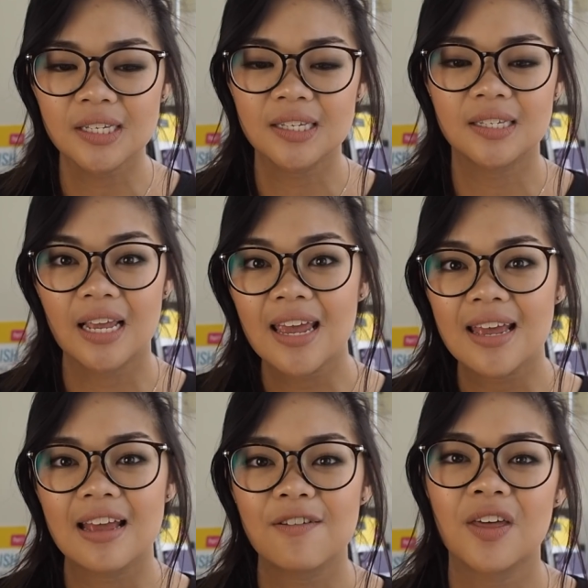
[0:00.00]

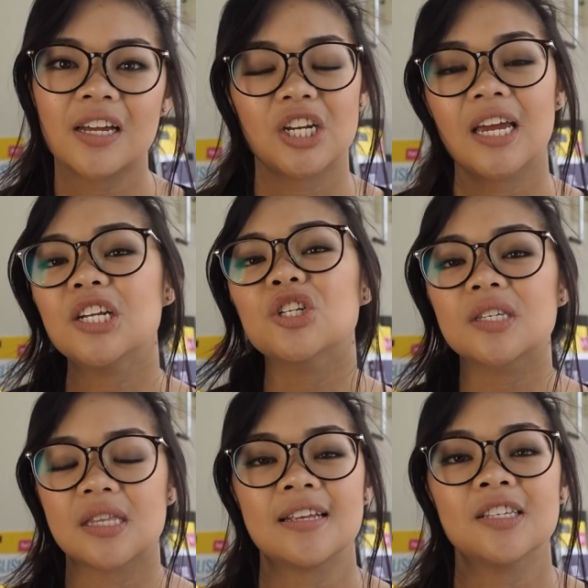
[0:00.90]
see if that changes
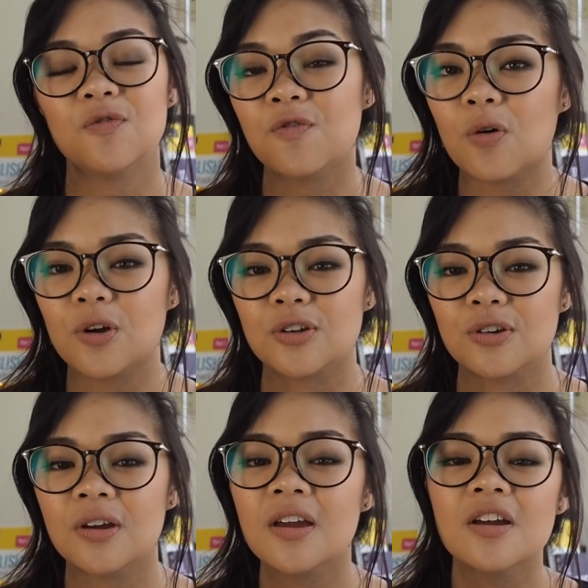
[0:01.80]
things for
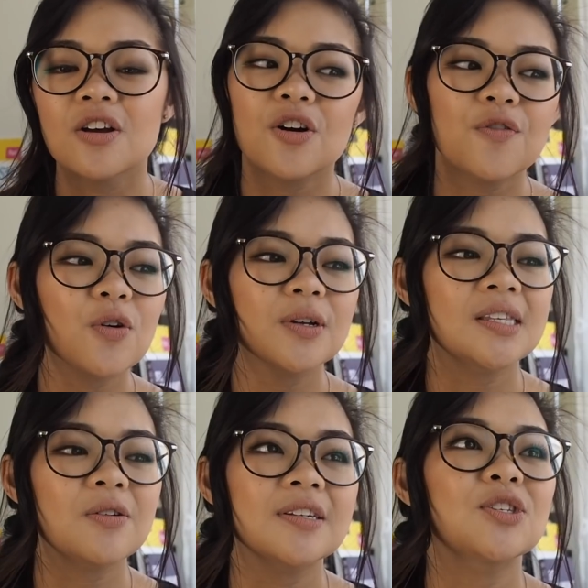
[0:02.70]
you. Of course,
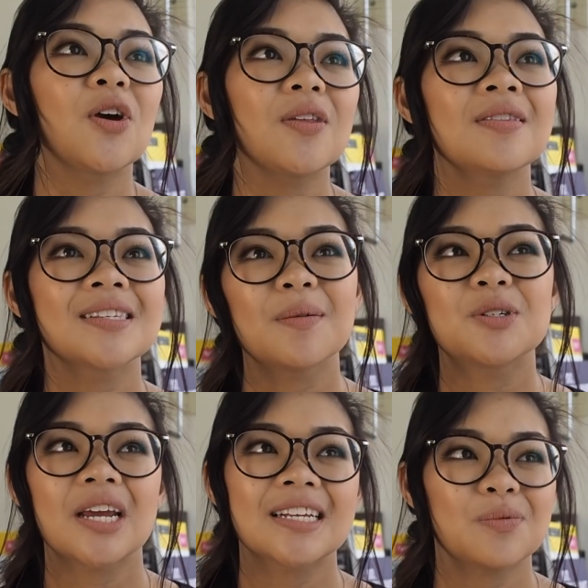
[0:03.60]
there are certain
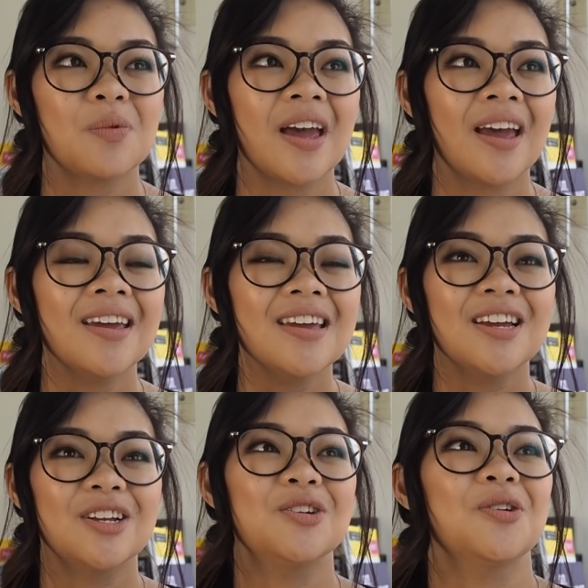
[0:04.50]
subjects where,
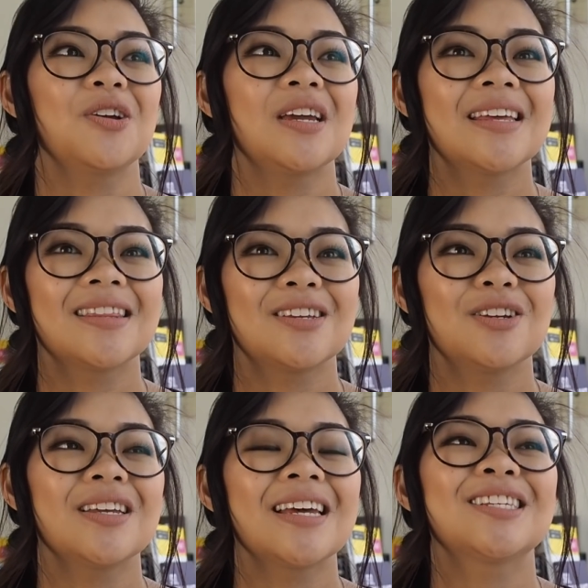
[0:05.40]

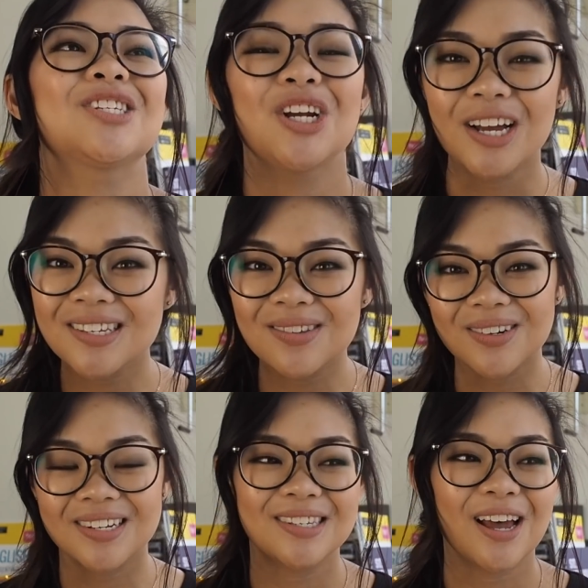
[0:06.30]
it's just
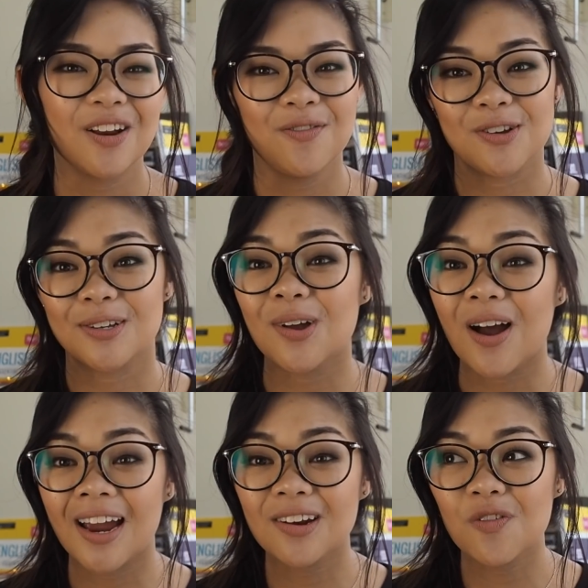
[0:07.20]
not designed for you. So
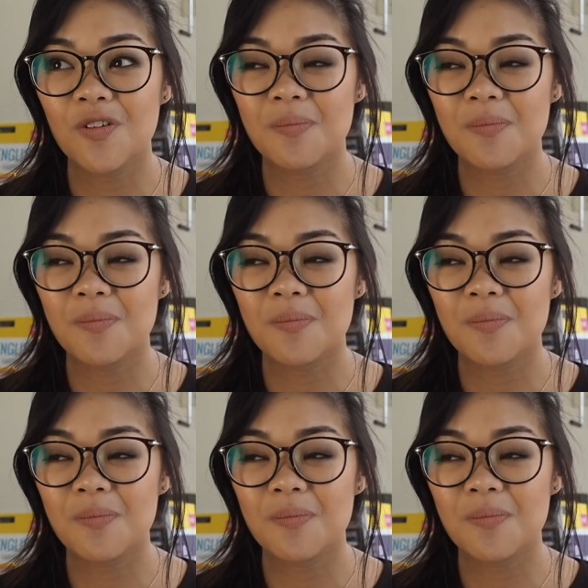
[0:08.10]
I know for